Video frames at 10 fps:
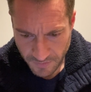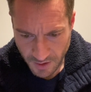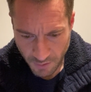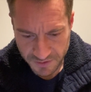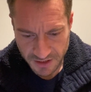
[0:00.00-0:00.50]

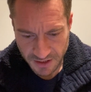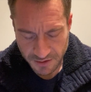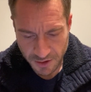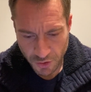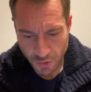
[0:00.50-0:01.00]
Obviously,
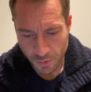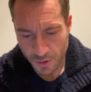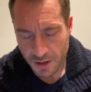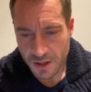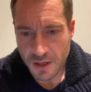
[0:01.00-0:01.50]
the new
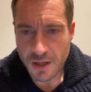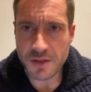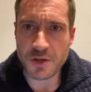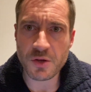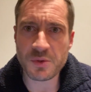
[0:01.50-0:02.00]

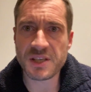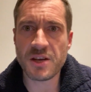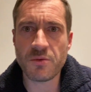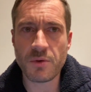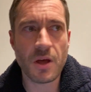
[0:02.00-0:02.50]

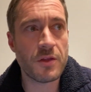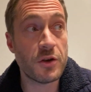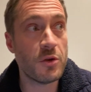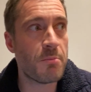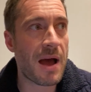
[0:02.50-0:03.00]
scenery, the
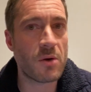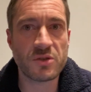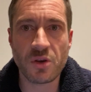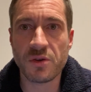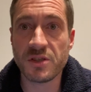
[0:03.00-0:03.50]
new battle
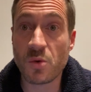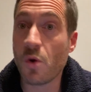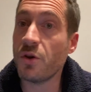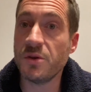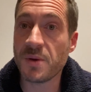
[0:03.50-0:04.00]
size is
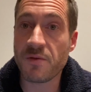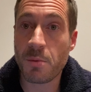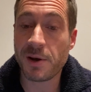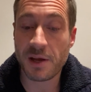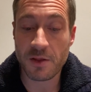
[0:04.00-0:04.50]
quite new to
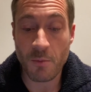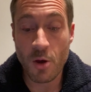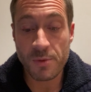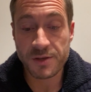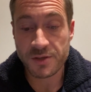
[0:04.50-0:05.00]
everybody at the
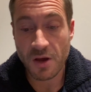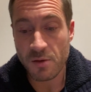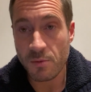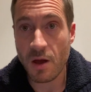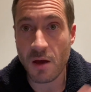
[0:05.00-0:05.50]
moment.
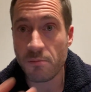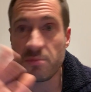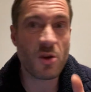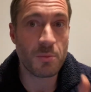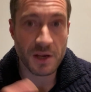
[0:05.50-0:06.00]
So
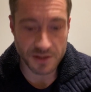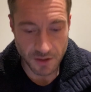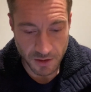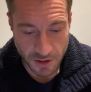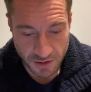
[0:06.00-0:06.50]
companies
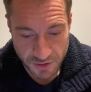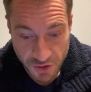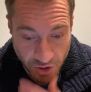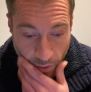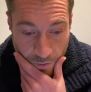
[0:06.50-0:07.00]
are
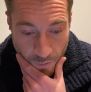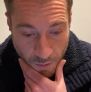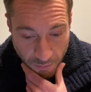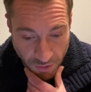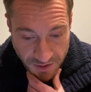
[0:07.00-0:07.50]
just going through
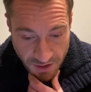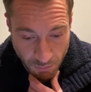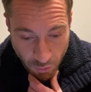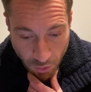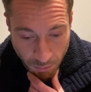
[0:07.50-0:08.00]
and printing them
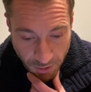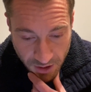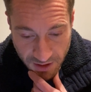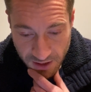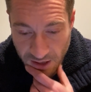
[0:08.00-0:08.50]
all up. But
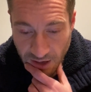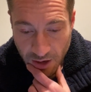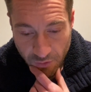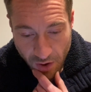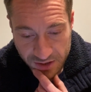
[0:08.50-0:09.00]
look at that, you can
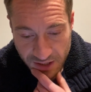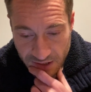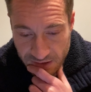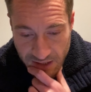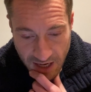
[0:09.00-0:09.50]
get
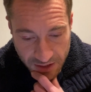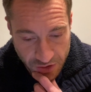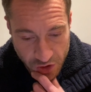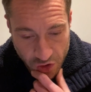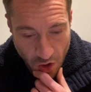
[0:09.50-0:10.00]
grasslands and
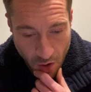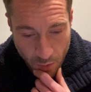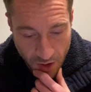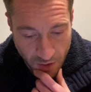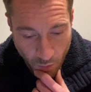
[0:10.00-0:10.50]

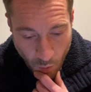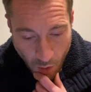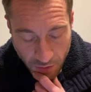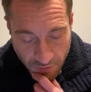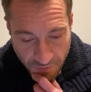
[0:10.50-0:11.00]
snow in
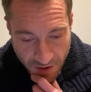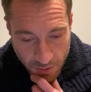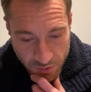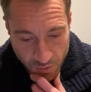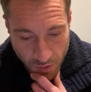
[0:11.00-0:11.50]
one
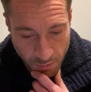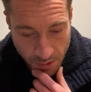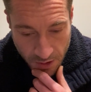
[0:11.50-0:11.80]
foul swoop,